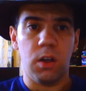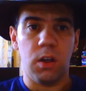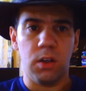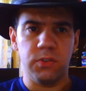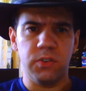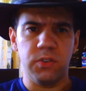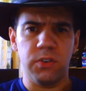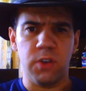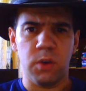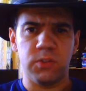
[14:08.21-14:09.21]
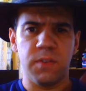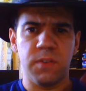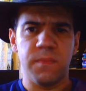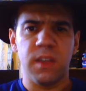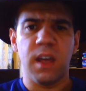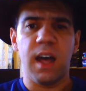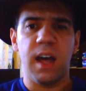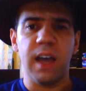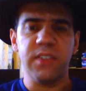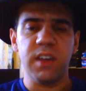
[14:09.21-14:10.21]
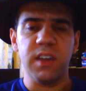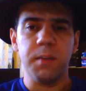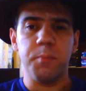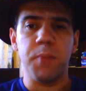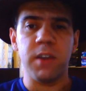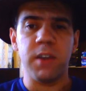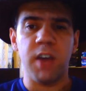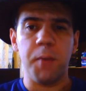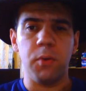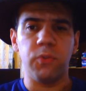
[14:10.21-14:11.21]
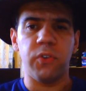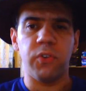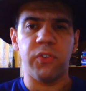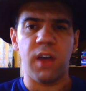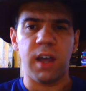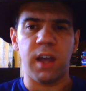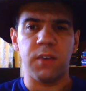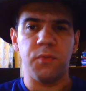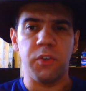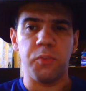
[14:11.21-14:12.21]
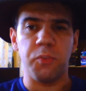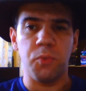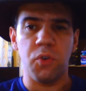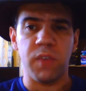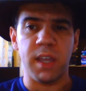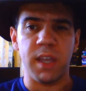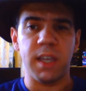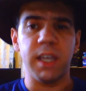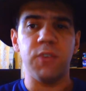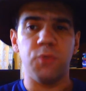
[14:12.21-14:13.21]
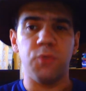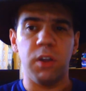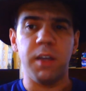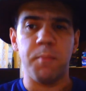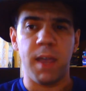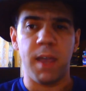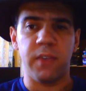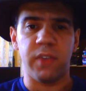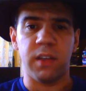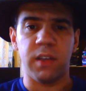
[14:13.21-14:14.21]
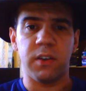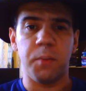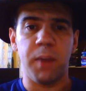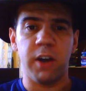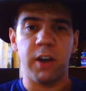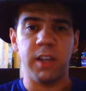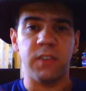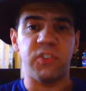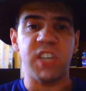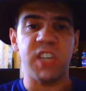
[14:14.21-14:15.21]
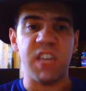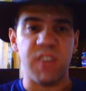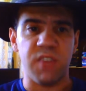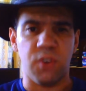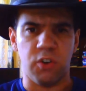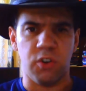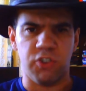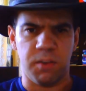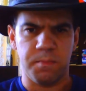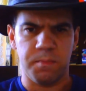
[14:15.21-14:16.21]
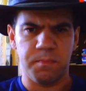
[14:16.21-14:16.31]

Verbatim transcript: Also to note, I think Mnyambo's design for this movie is really amazing compared to his TV version.